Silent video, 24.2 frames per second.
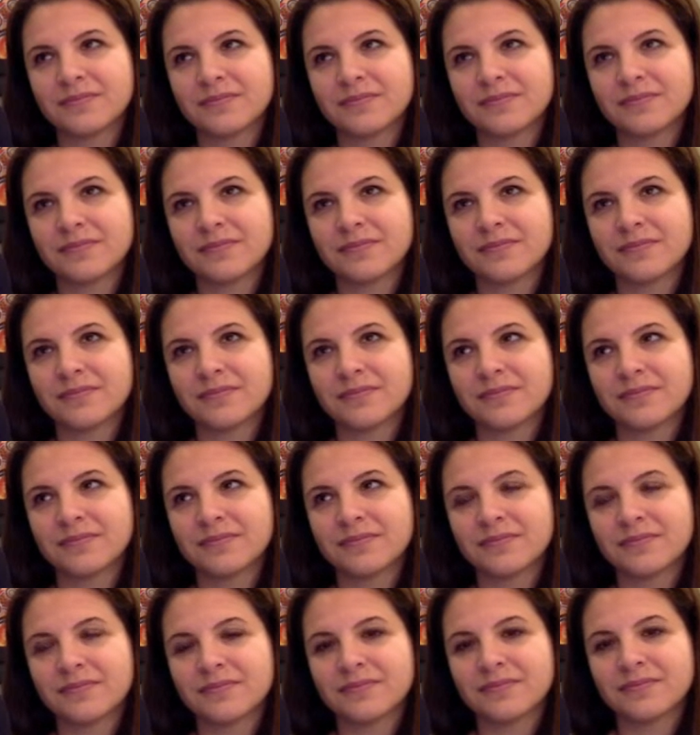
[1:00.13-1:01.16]

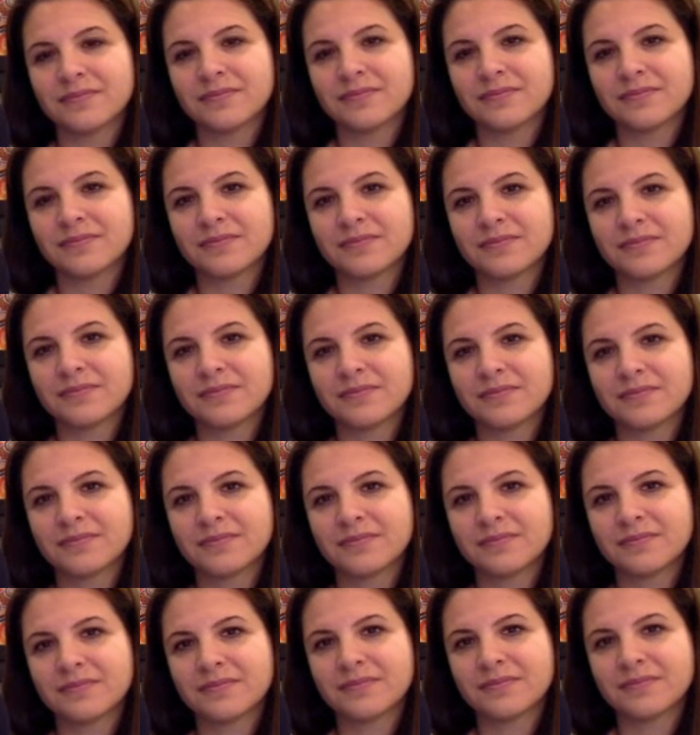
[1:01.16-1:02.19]

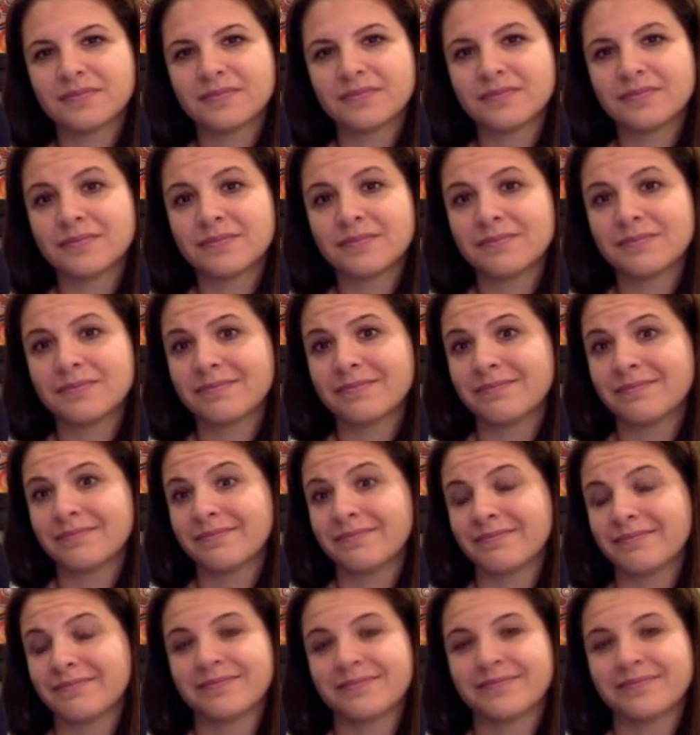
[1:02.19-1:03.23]

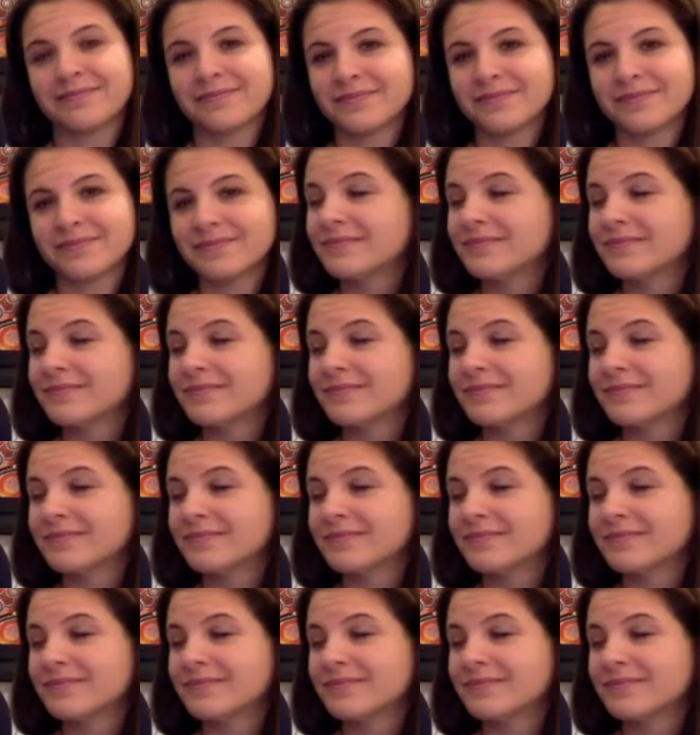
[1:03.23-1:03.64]
This person isn't speaking.